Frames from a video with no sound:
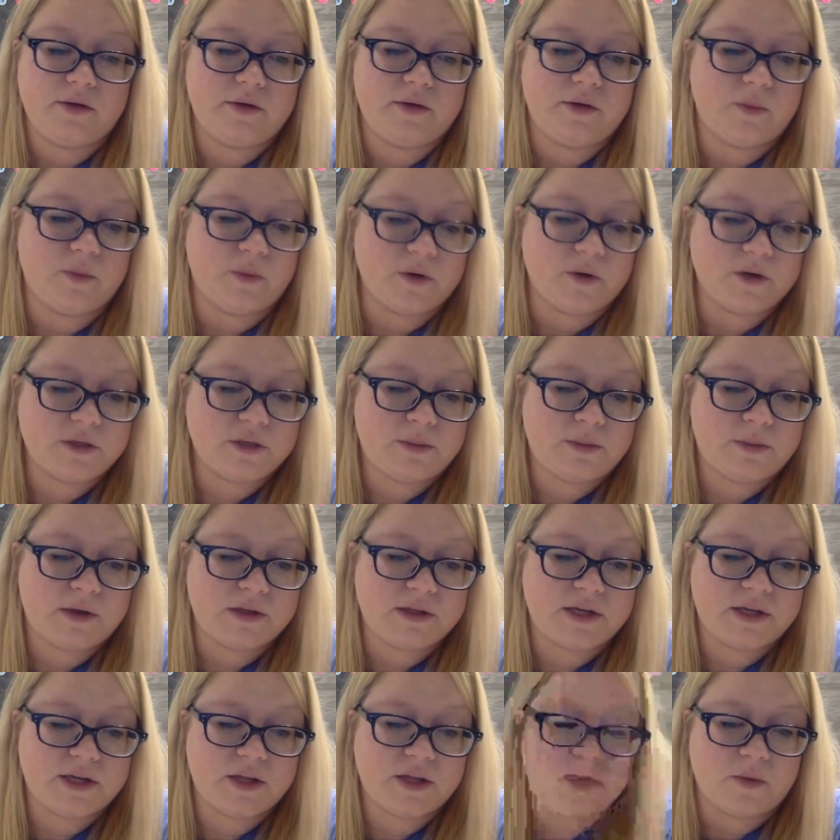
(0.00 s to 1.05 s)
The worst
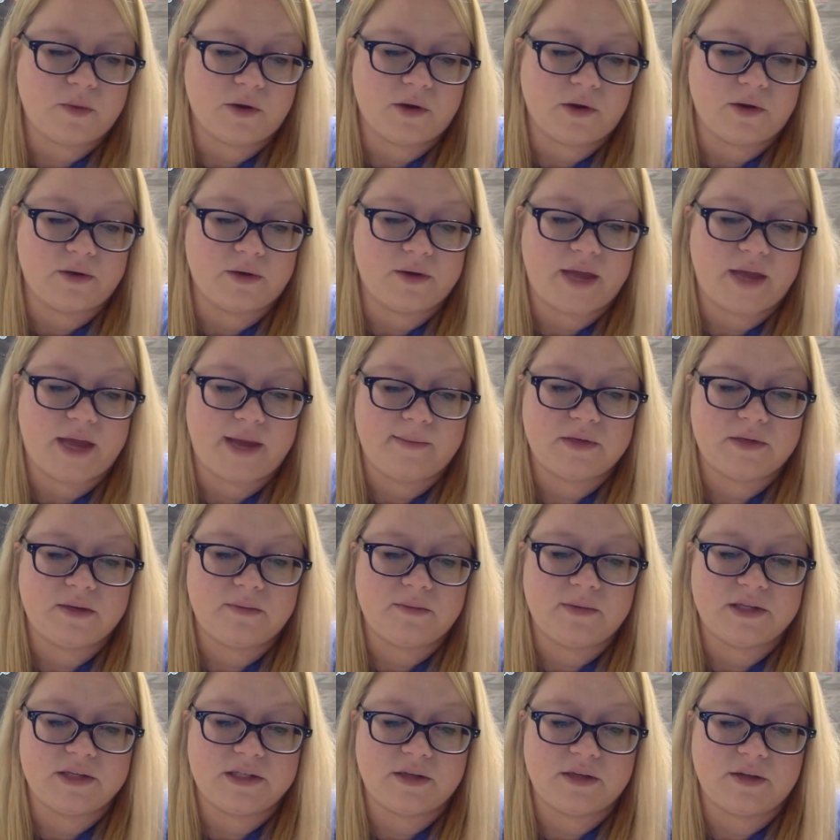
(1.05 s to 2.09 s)
person in the world came to
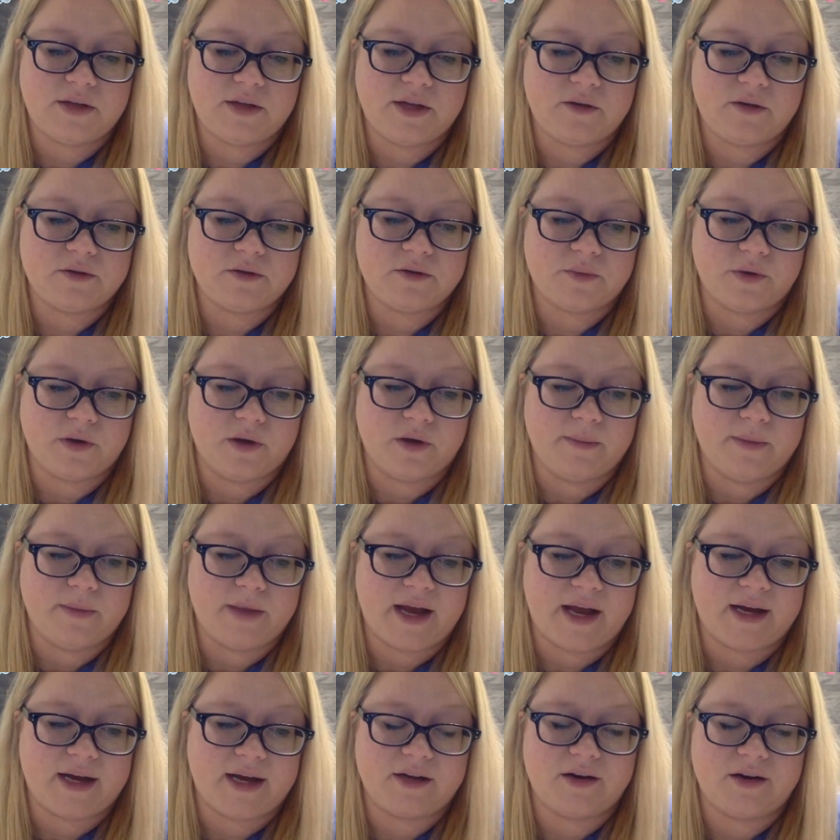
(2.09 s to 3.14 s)
Mr. Leo's room
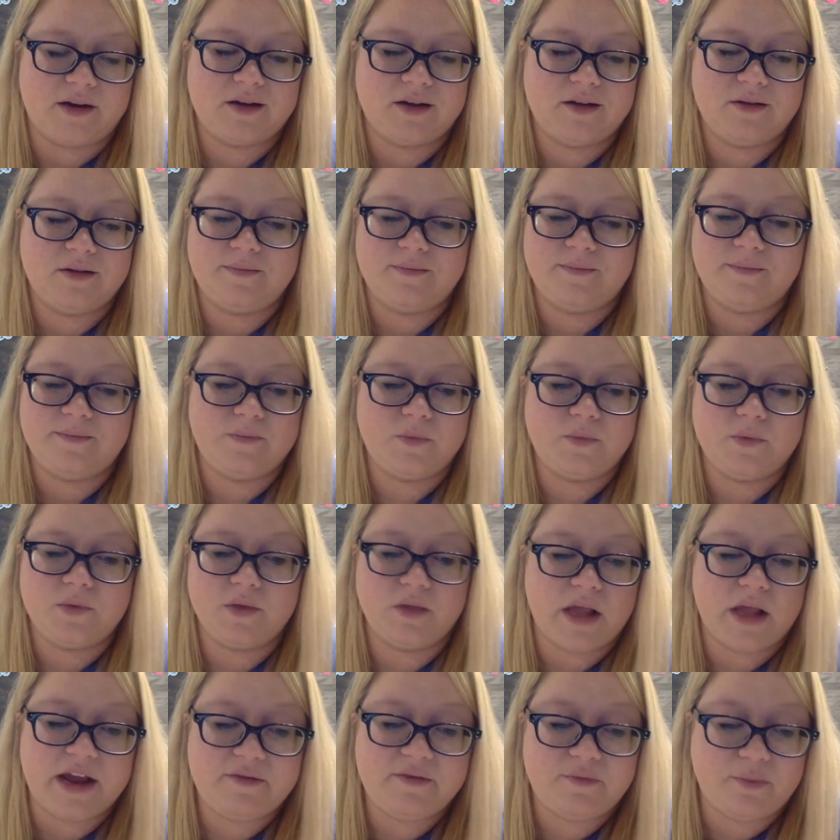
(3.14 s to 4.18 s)
and
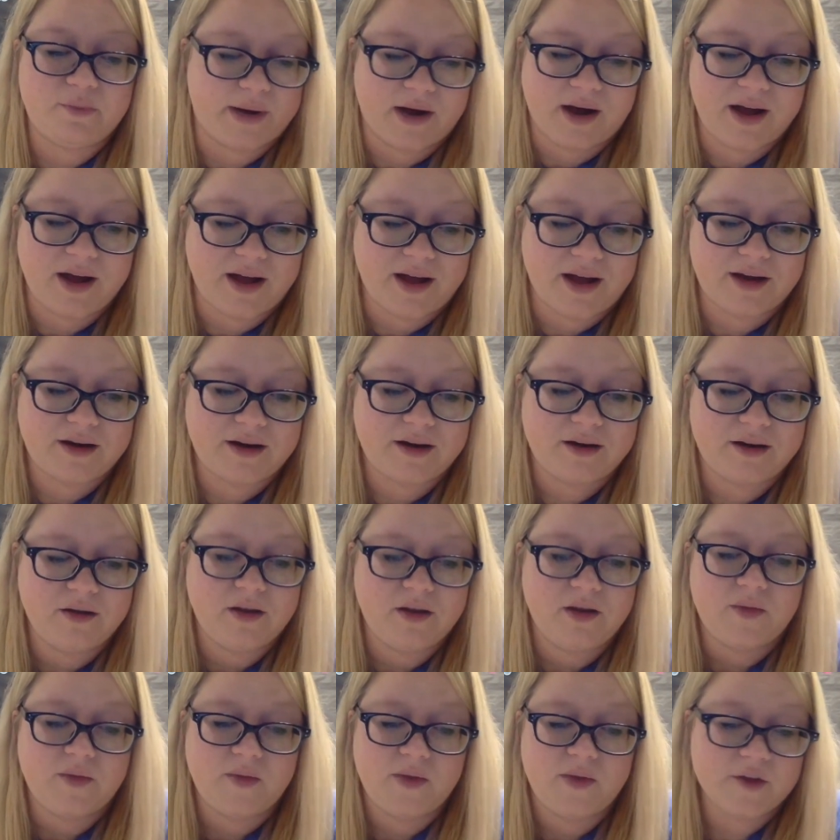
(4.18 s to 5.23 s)
life went on.
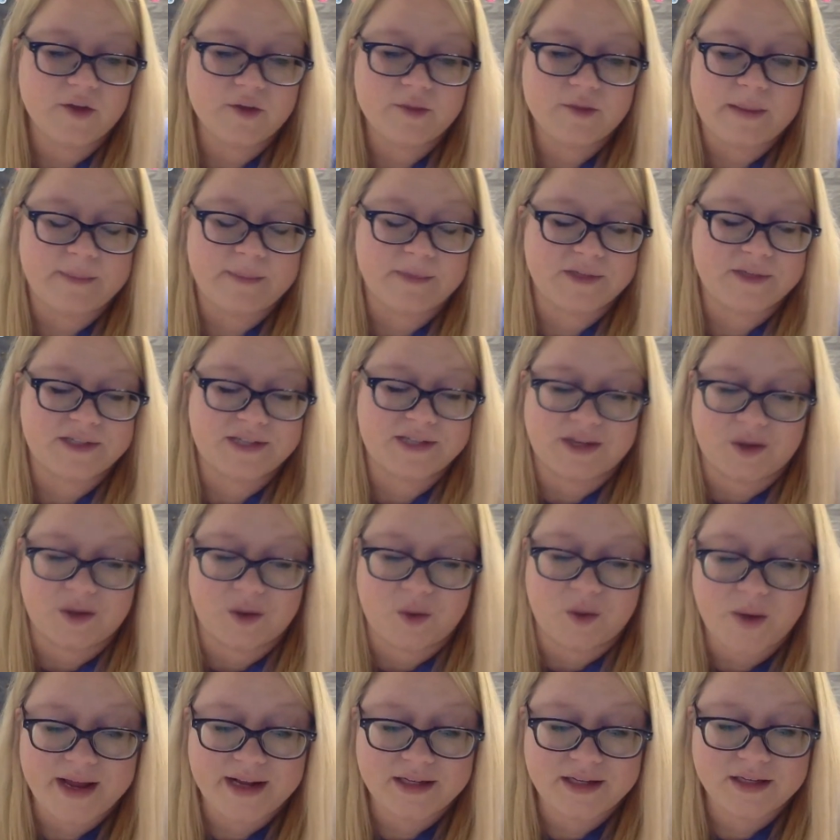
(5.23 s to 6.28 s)
The other members didn't
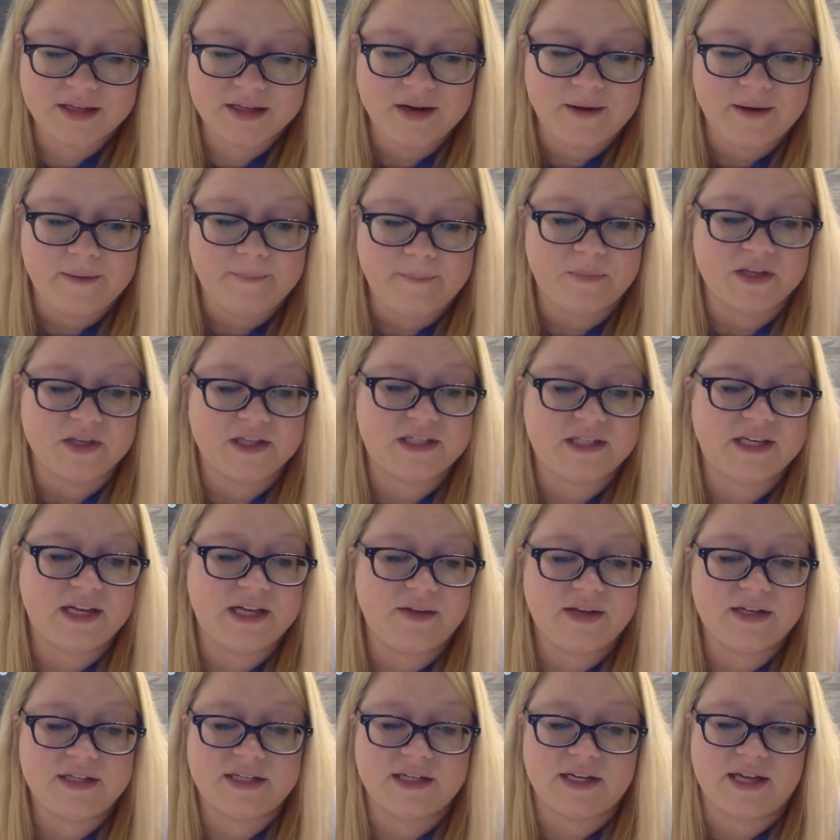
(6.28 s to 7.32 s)
quit. The
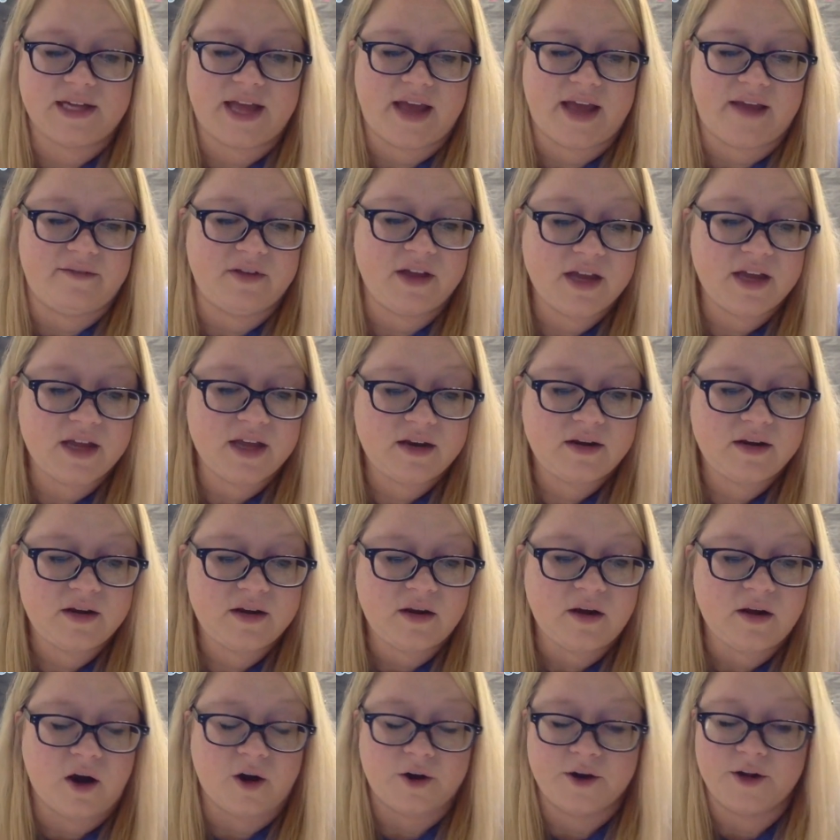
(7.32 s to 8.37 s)
ceiling didn't cave in.
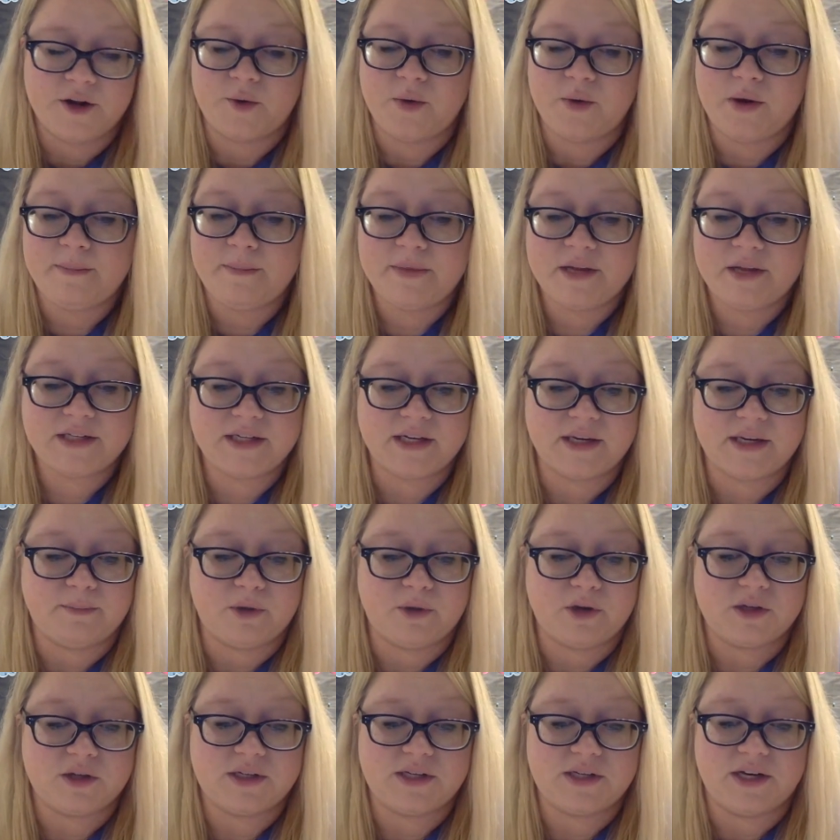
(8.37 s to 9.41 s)
Our equipment didn't
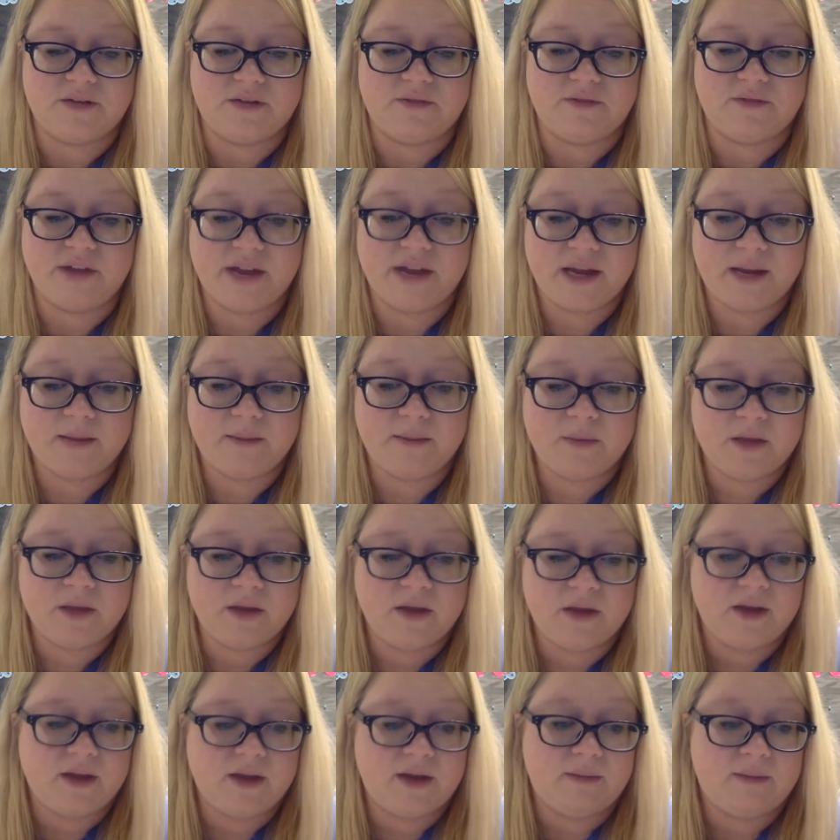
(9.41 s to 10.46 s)
burst into flame.
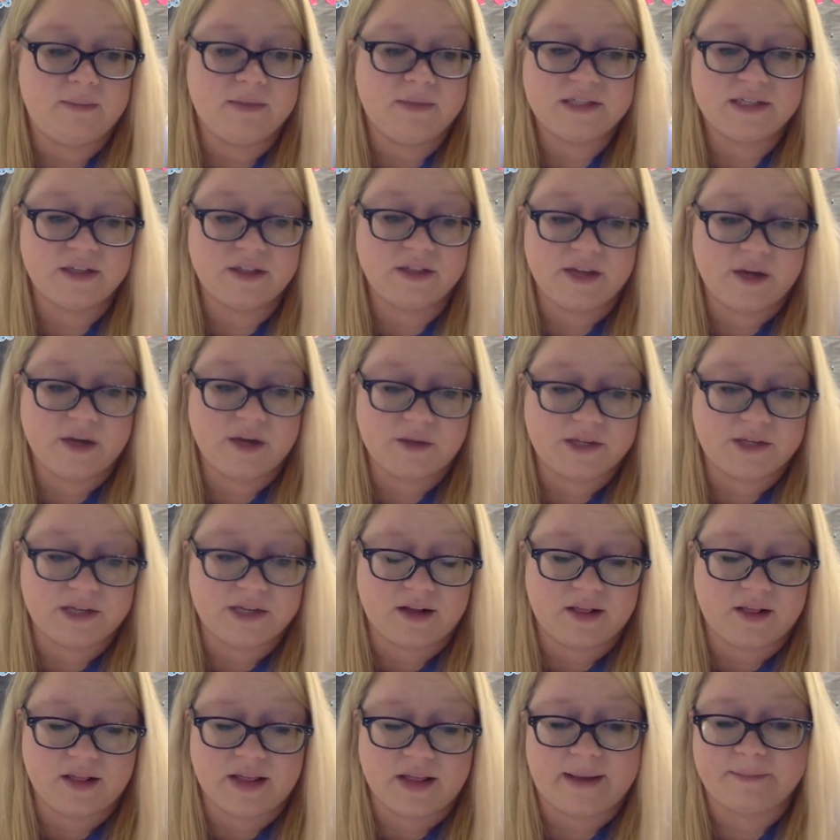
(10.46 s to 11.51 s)
Mr. Leo didn't
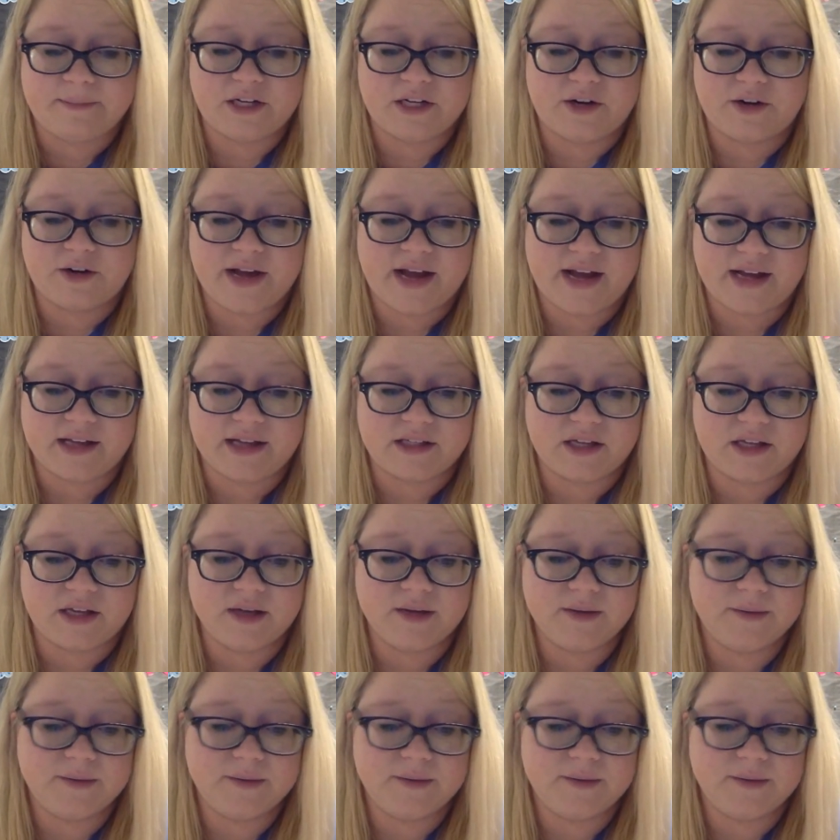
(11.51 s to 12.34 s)
collapse at her desk.